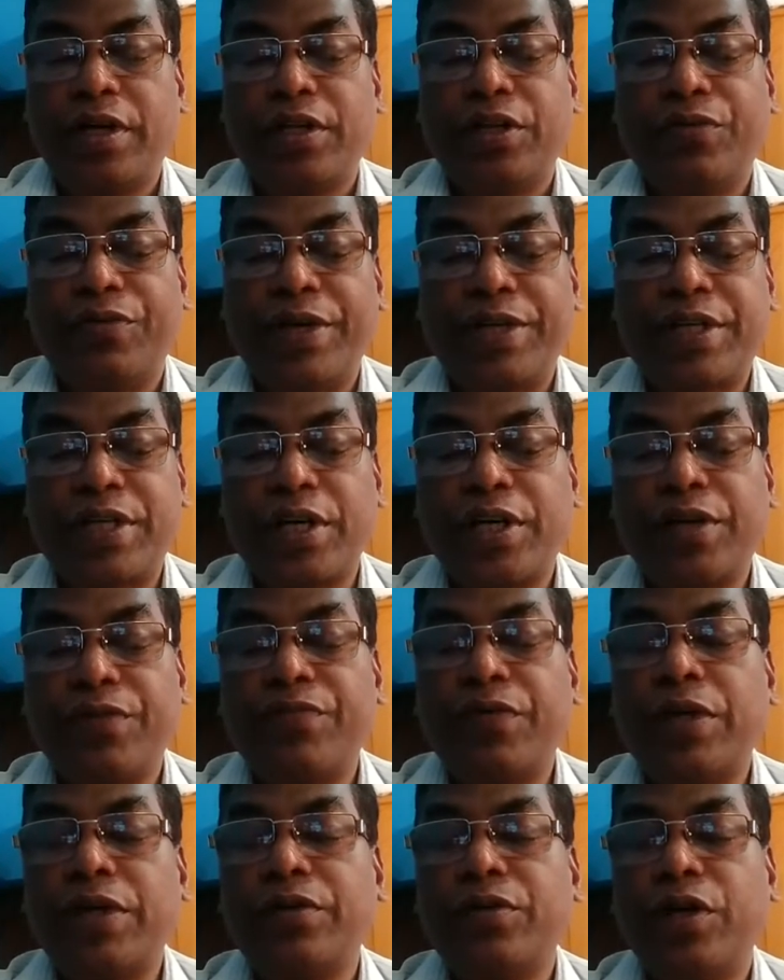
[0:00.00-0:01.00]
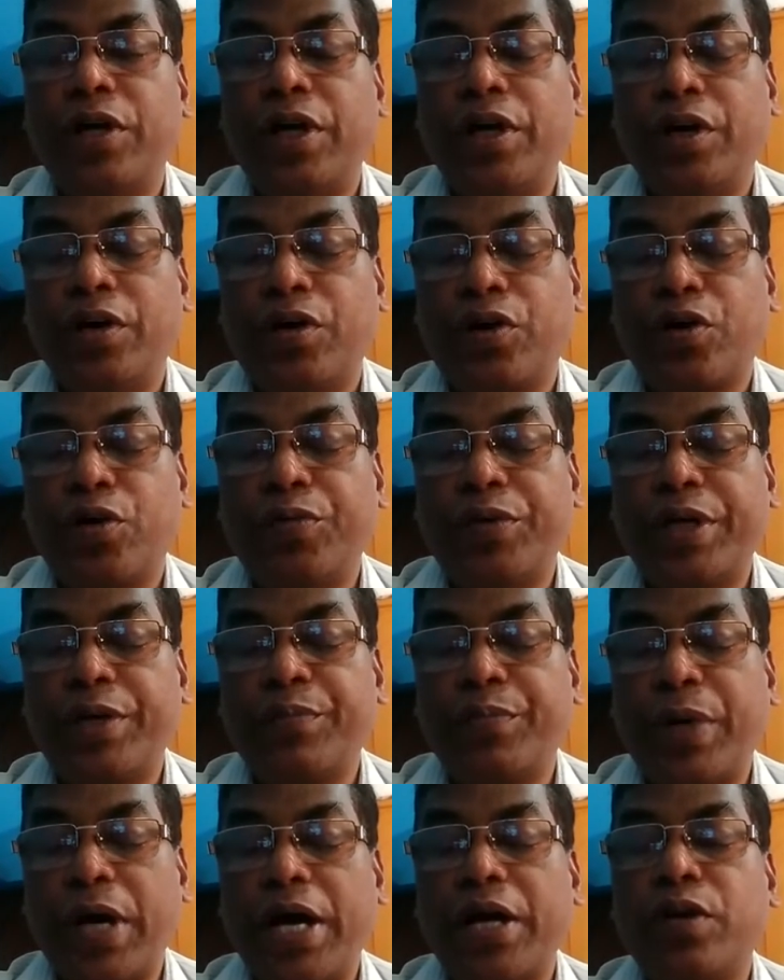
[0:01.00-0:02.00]
The Western Roman
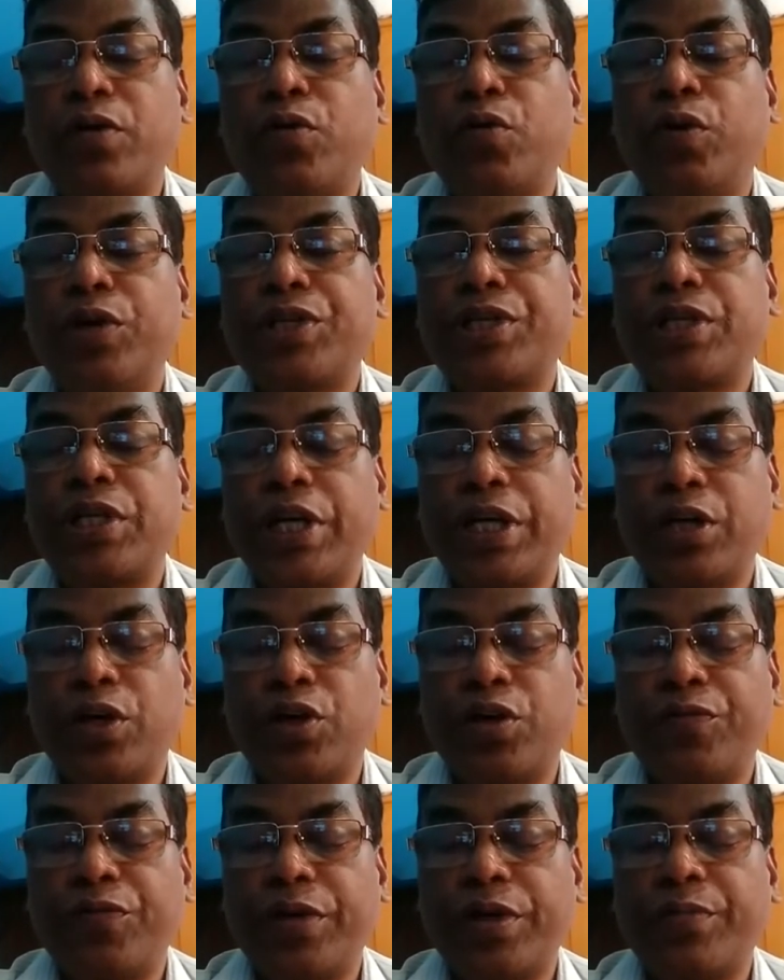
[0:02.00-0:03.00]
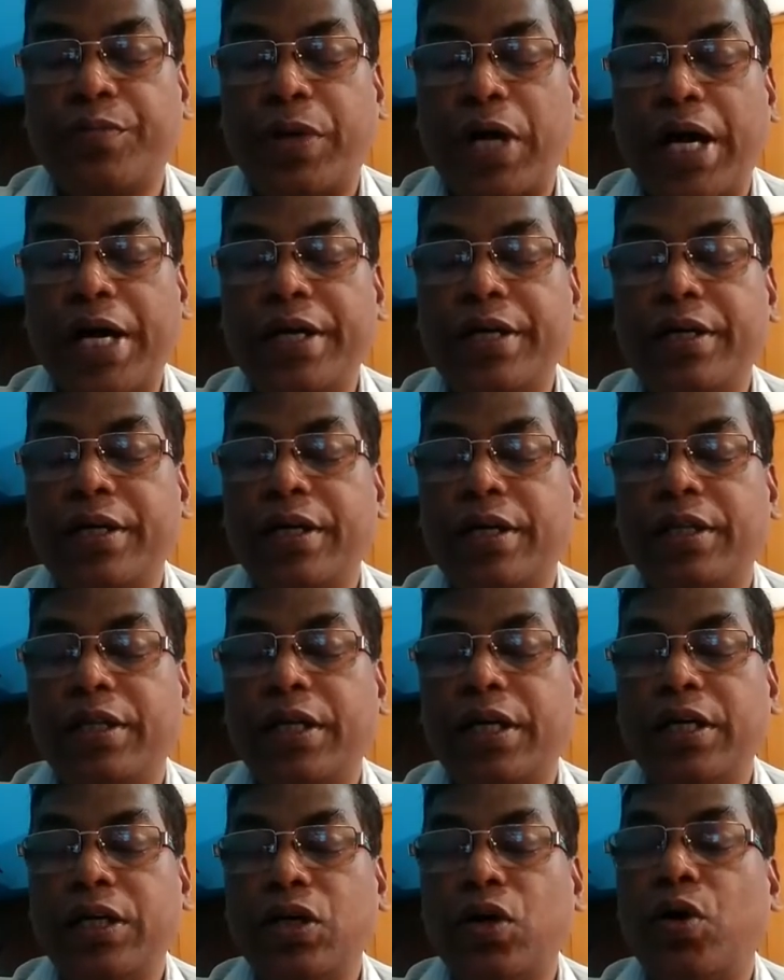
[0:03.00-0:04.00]
Empire was taken over by
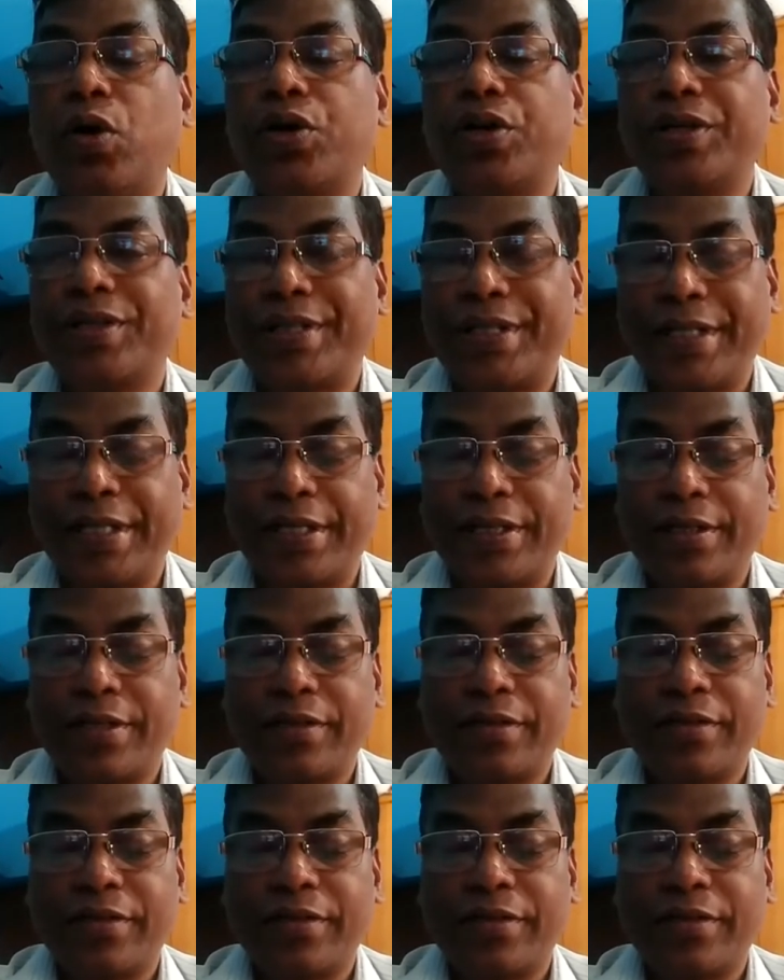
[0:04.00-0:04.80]
the Odysseus.